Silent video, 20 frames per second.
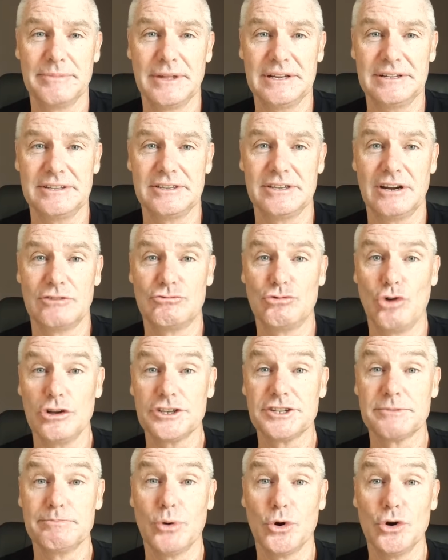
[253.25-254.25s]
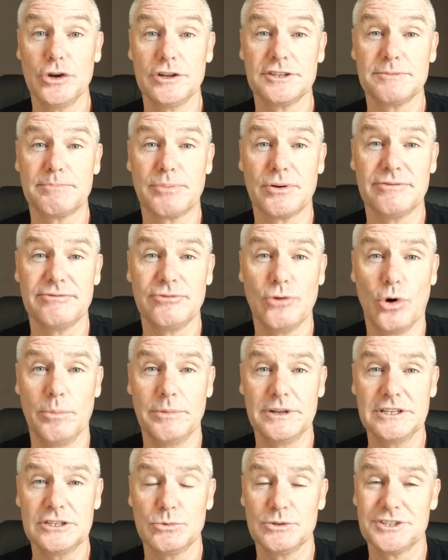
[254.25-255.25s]
that Ross Byrne's
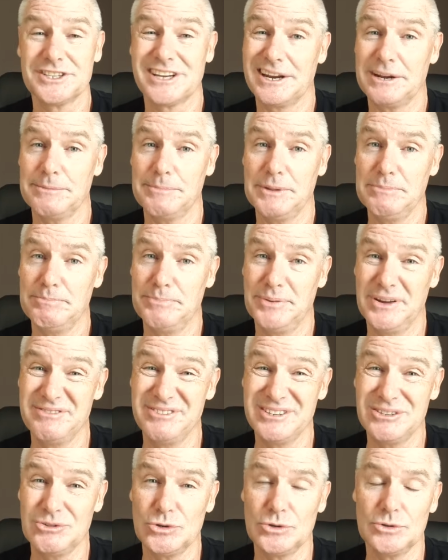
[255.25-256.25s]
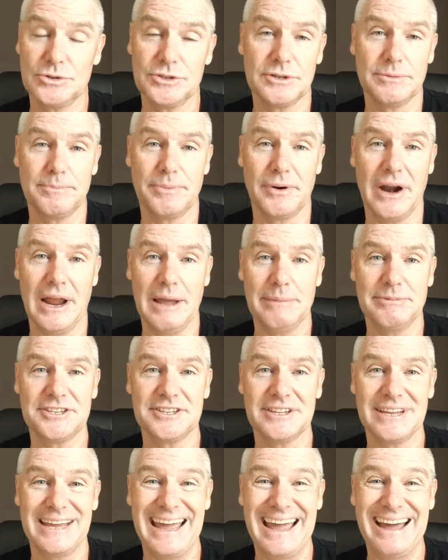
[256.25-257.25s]
performance was going to be pivotal to perhaps
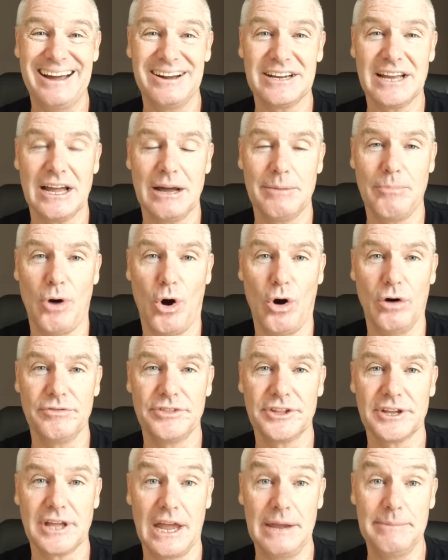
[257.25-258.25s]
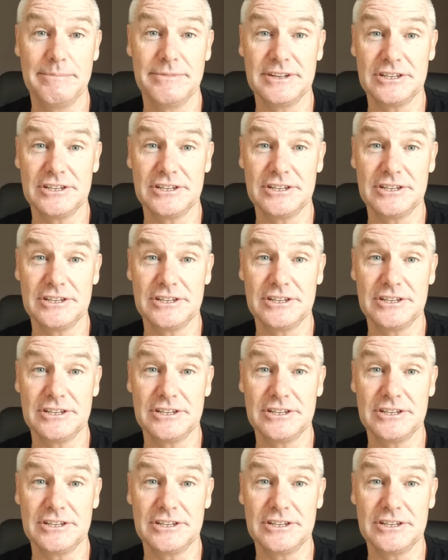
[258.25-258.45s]
the outcome of the game.